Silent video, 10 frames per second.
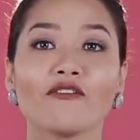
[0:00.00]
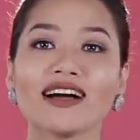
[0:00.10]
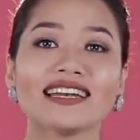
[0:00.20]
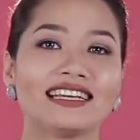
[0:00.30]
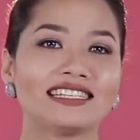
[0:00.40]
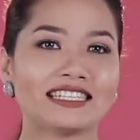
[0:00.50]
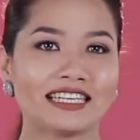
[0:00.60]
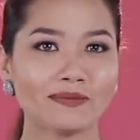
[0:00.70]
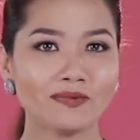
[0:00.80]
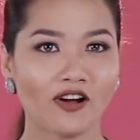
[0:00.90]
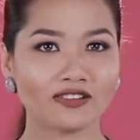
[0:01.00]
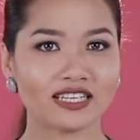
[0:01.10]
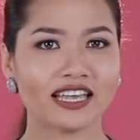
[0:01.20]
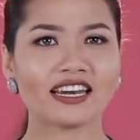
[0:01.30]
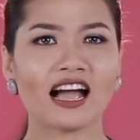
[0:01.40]
what is skip
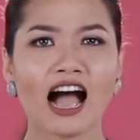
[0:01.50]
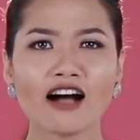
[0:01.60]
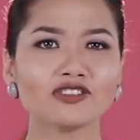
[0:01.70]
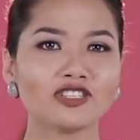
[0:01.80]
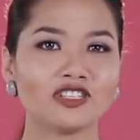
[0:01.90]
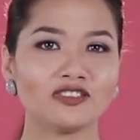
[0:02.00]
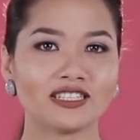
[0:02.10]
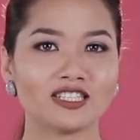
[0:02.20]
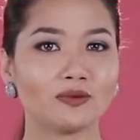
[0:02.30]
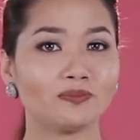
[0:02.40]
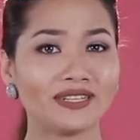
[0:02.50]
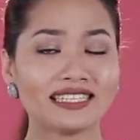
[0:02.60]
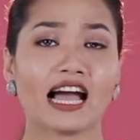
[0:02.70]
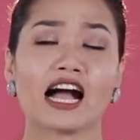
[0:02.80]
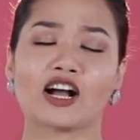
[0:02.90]
logic and how to use it to
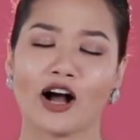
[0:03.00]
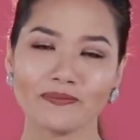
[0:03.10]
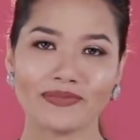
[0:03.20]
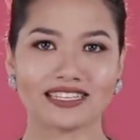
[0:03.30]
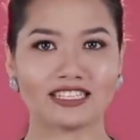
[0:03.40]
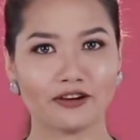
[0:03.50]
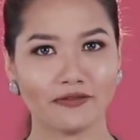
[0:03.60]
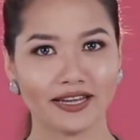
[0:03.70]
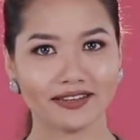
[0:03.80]
build a complex survey.